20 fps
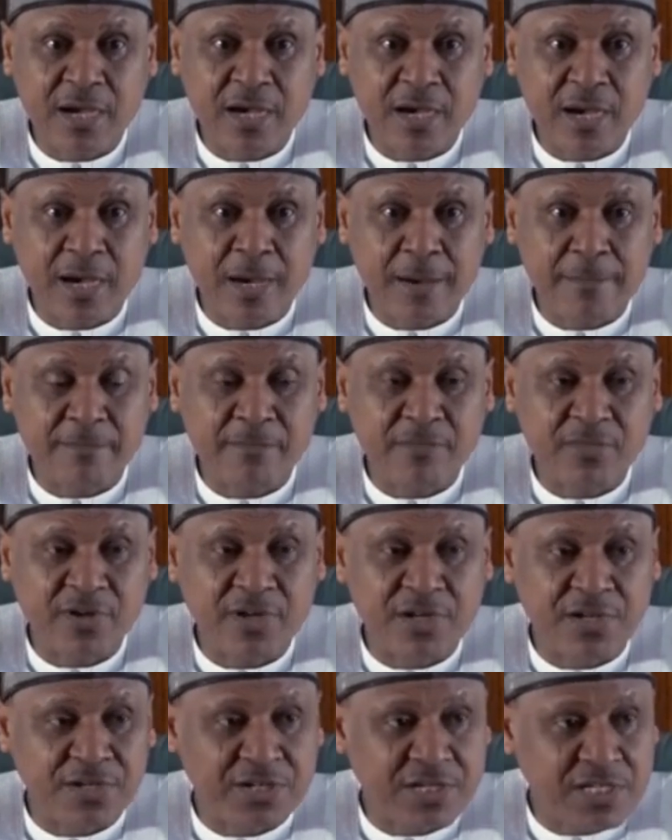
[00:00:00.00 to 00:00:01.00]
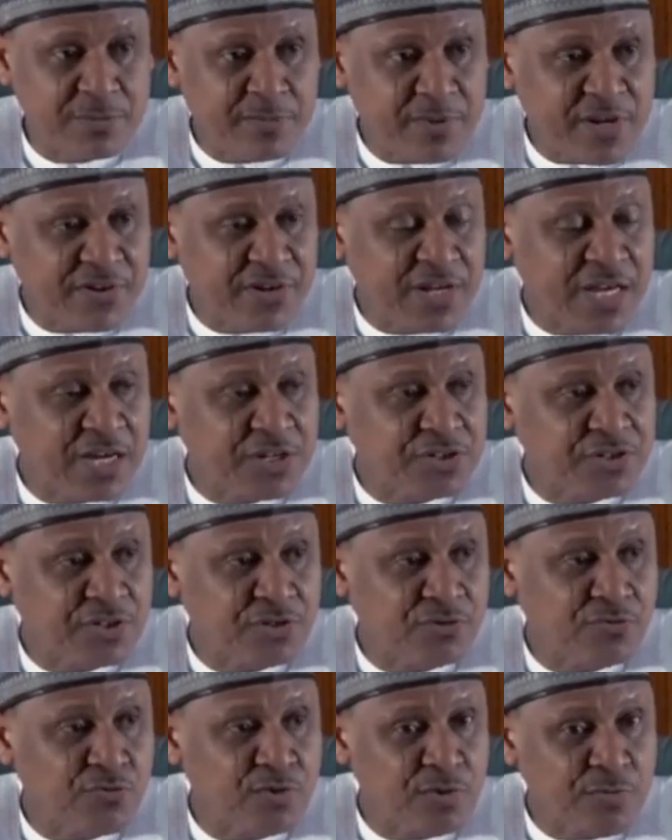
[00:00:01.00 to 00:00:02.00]
a disciplinary
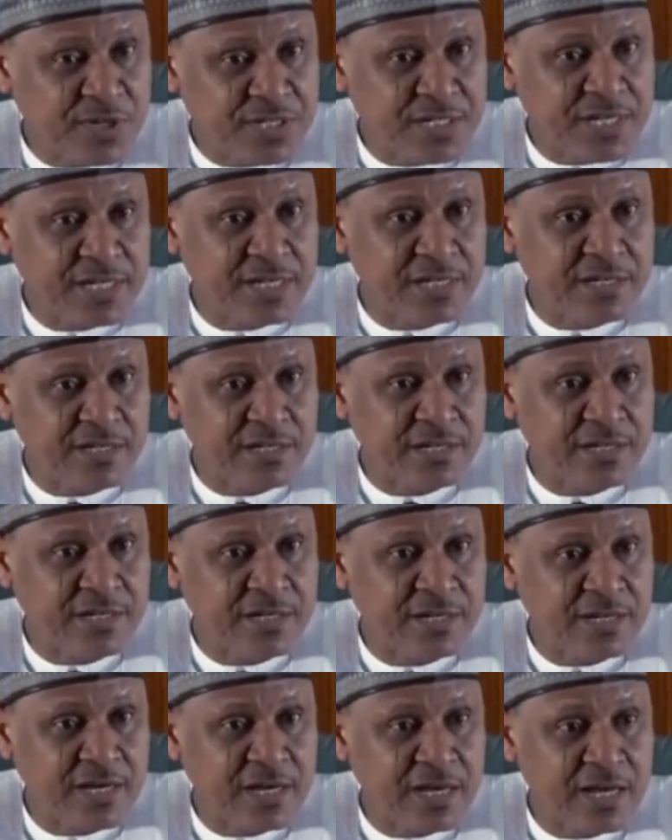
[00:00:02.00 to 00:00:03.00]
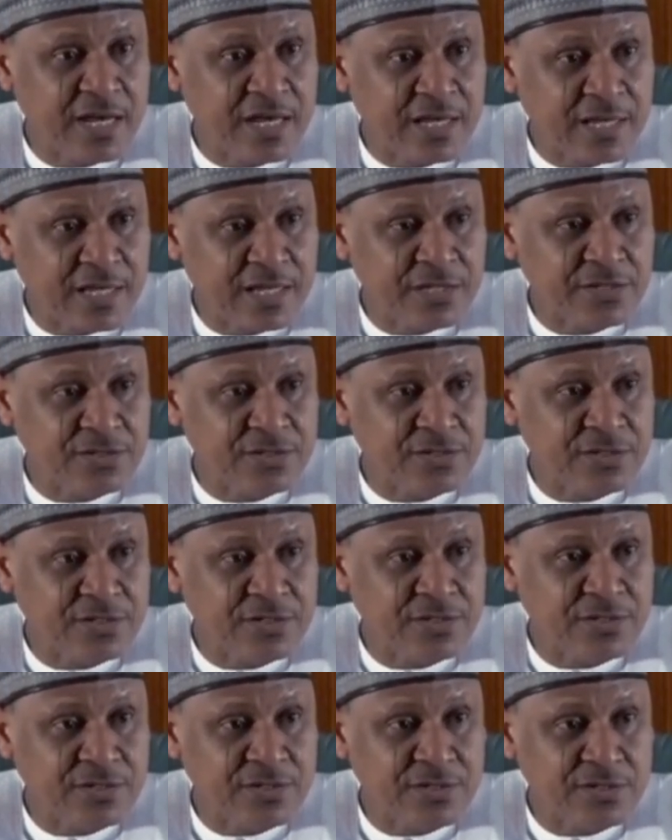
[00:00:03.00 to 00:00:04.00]
action will be taken against
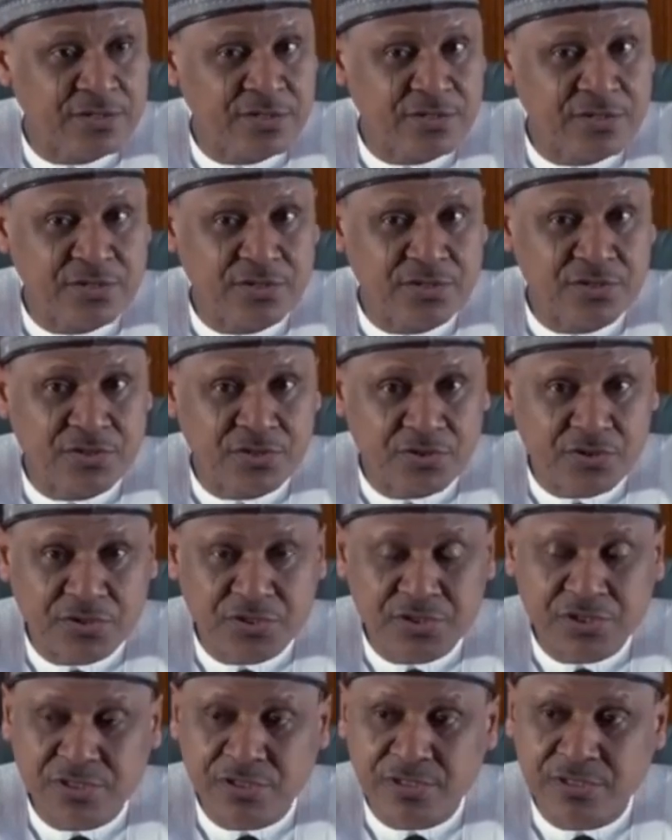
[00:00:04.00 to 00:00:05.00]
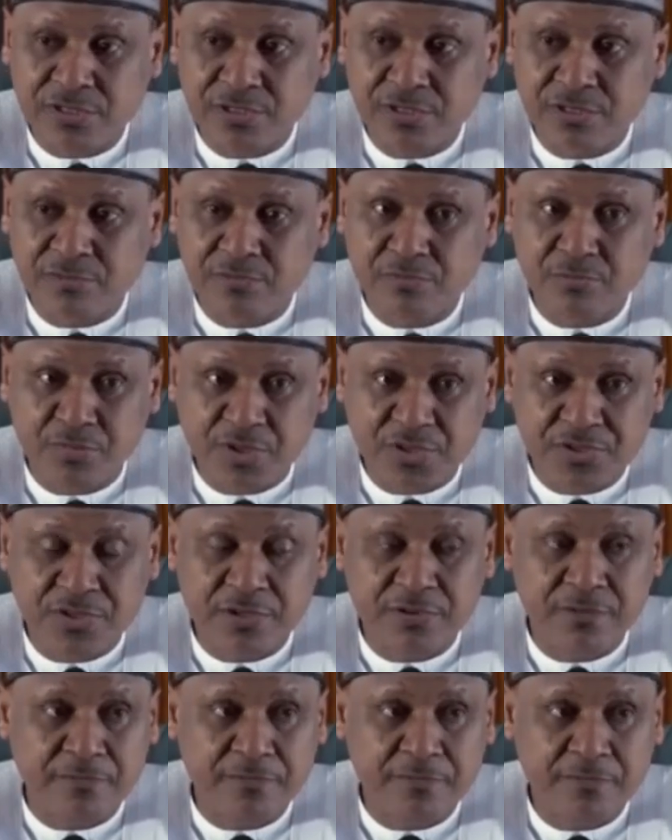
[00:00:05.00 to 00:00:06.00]
such
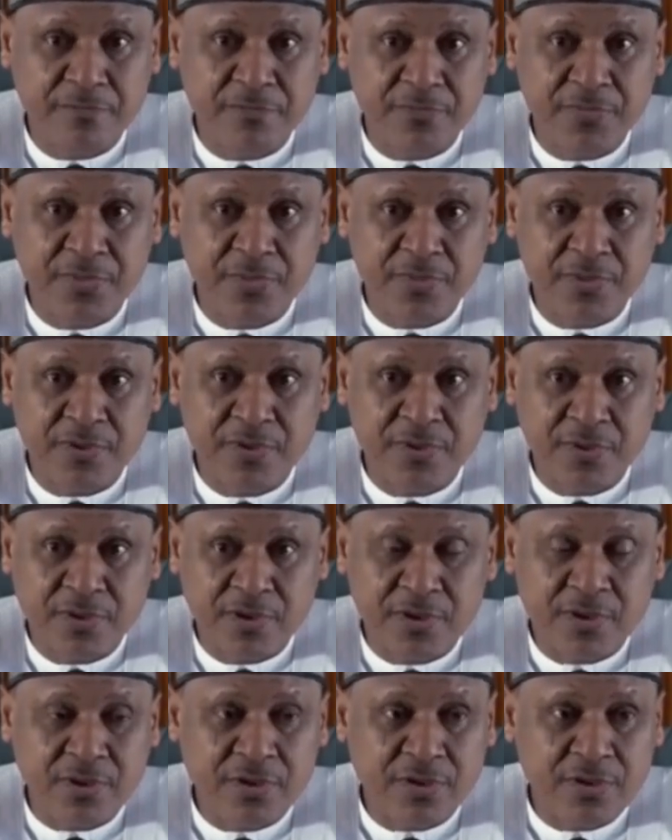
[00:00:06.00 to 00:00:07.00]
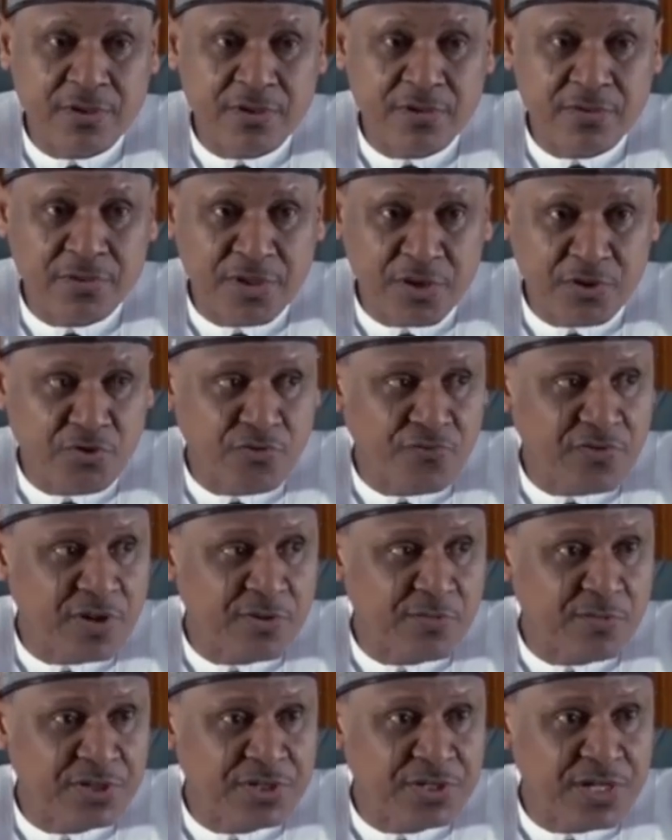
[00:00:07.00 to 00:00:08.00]
person. Thank you very
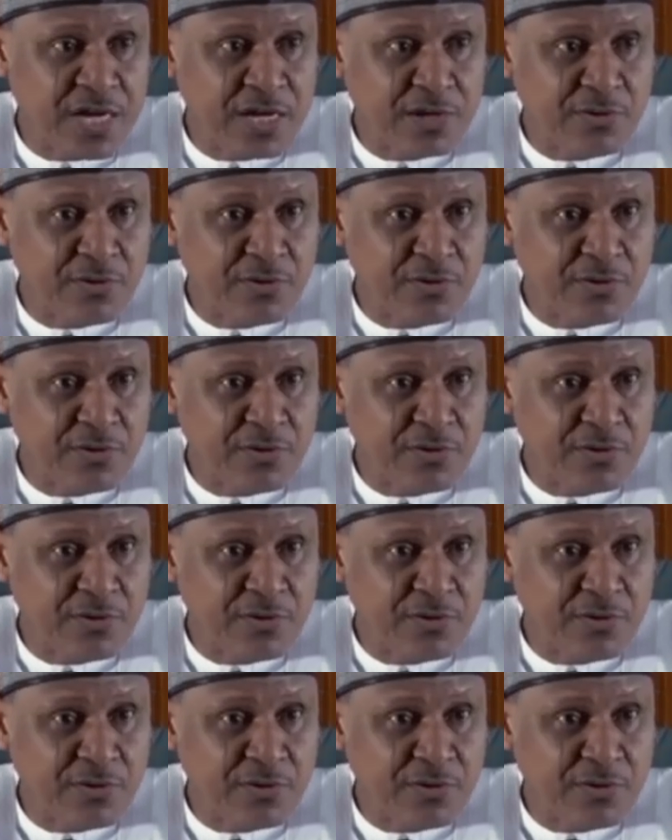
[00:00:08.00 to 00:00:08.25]
much.